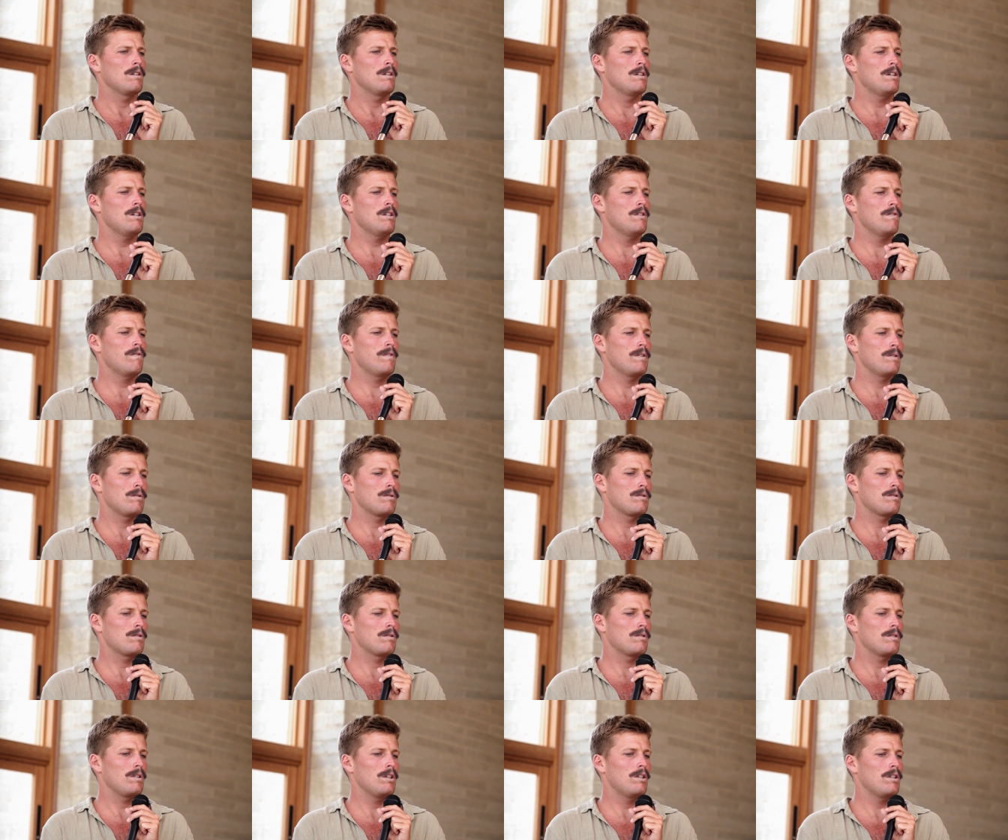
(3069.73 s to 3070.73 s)
it just
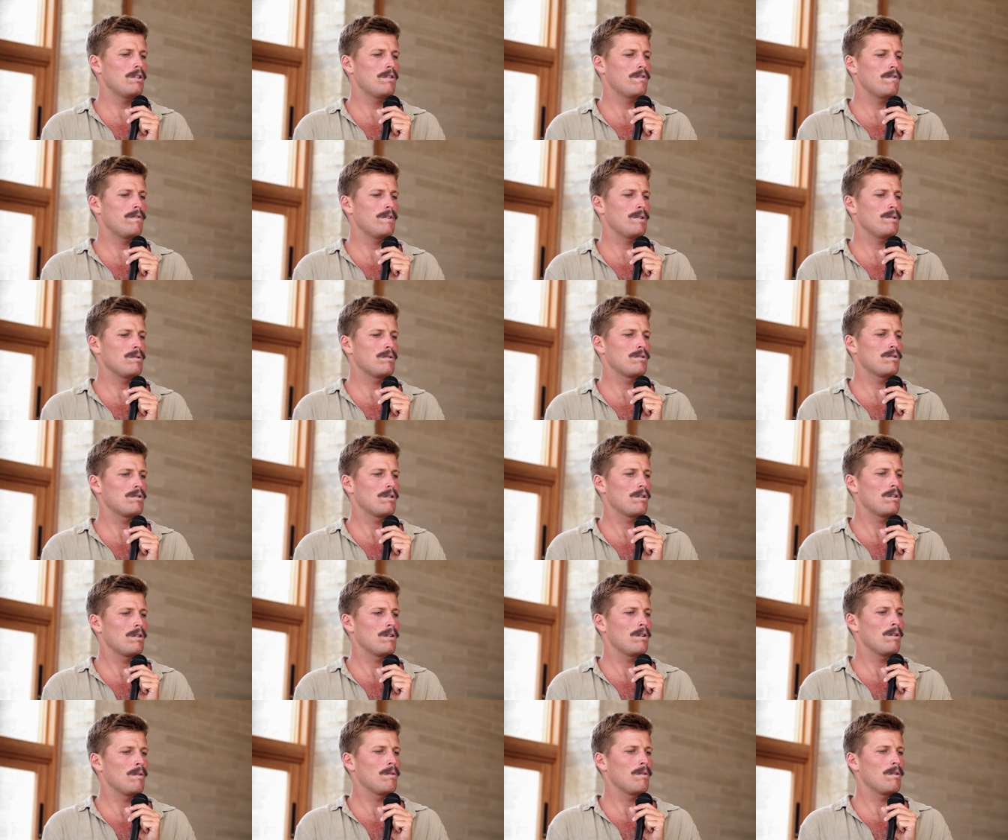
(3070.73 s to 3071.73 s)
feels it just feels
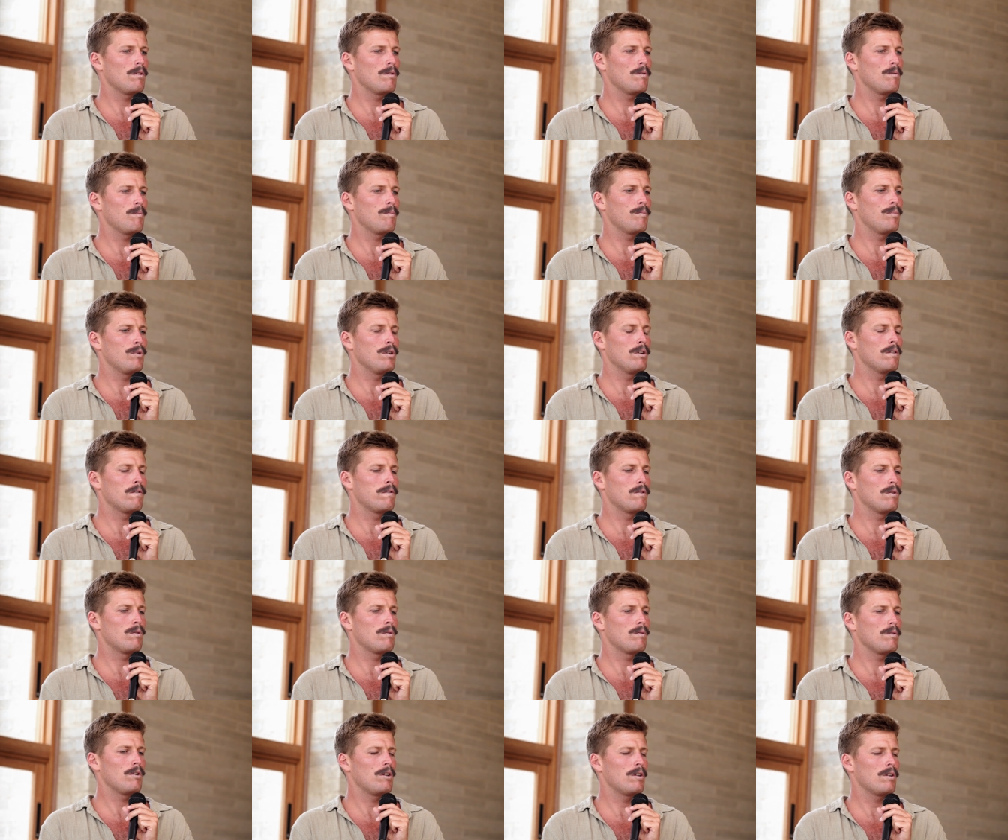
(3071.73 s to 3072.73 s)
so
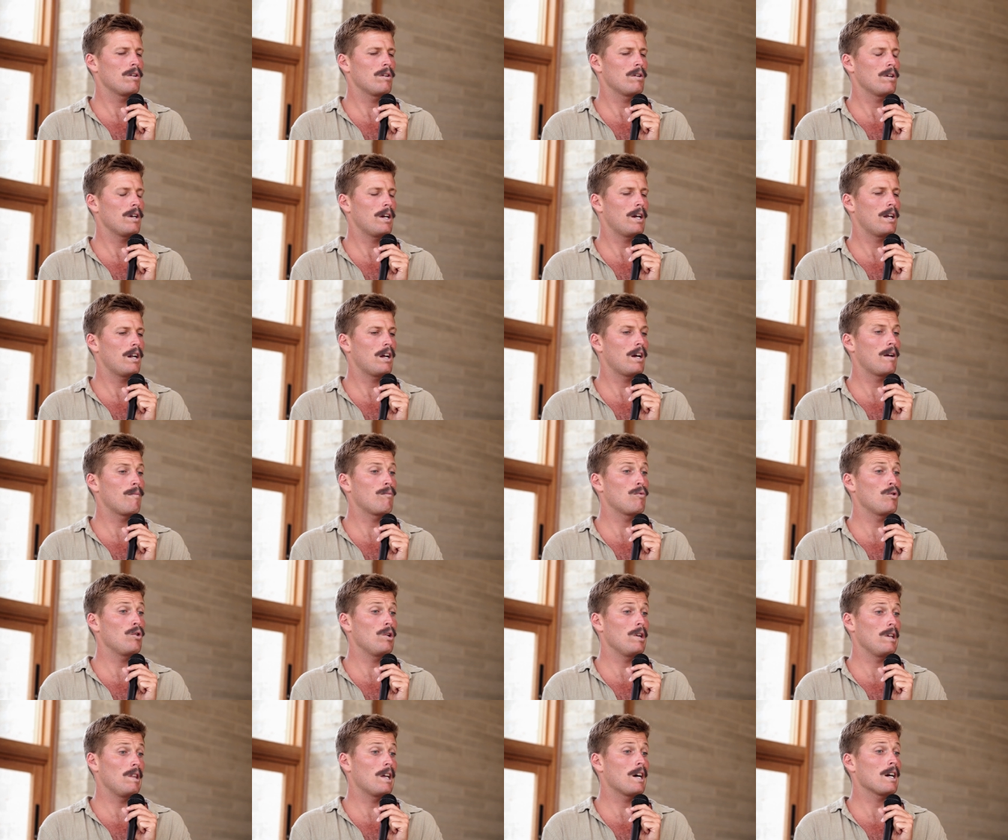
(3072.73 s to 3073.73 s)
beautiful you know and i'm
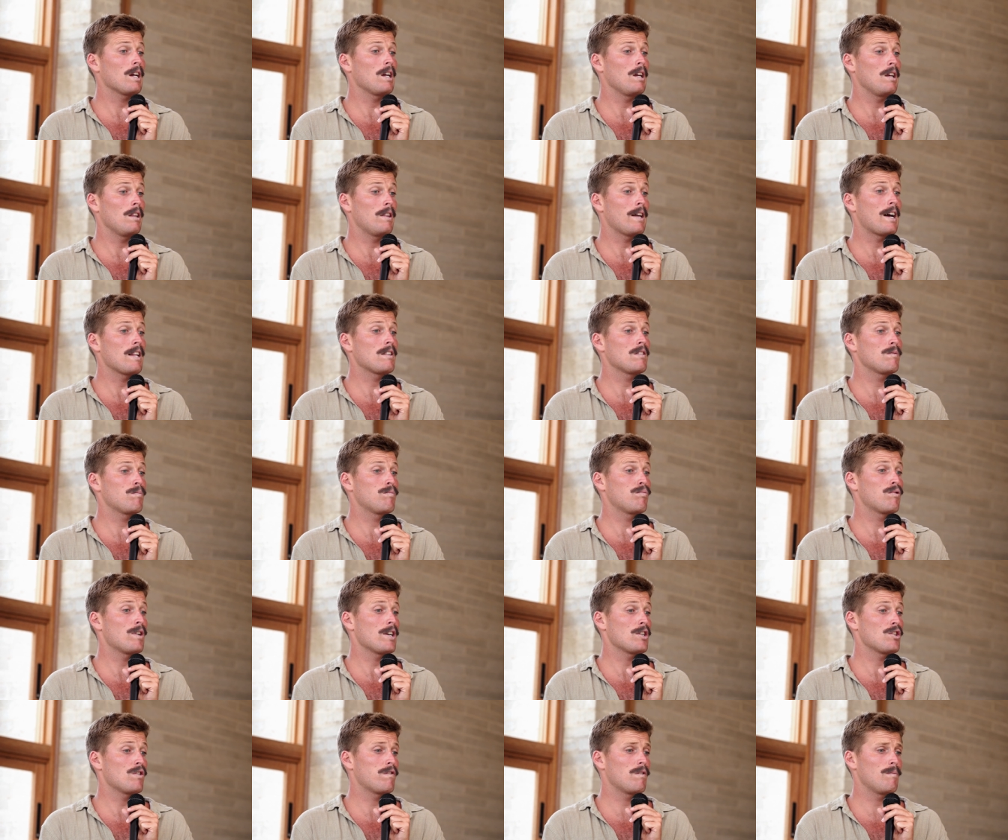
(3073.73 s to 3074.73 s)
really lucky that's
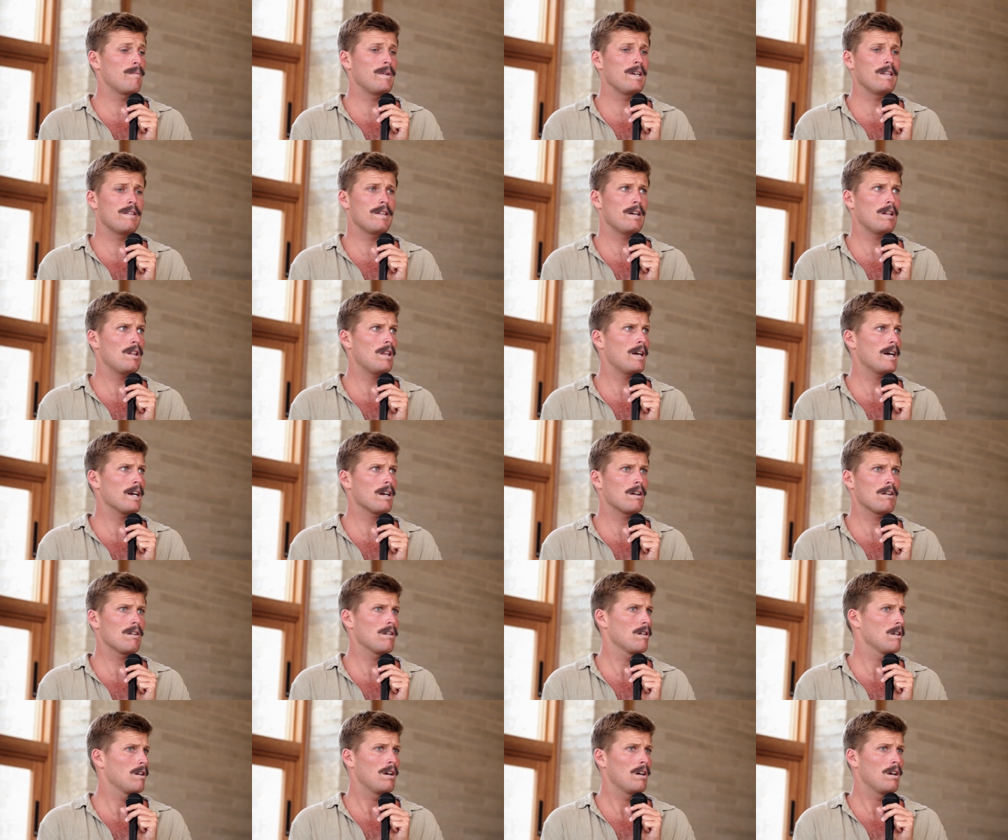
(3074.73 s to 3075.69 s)
pressure for me they're like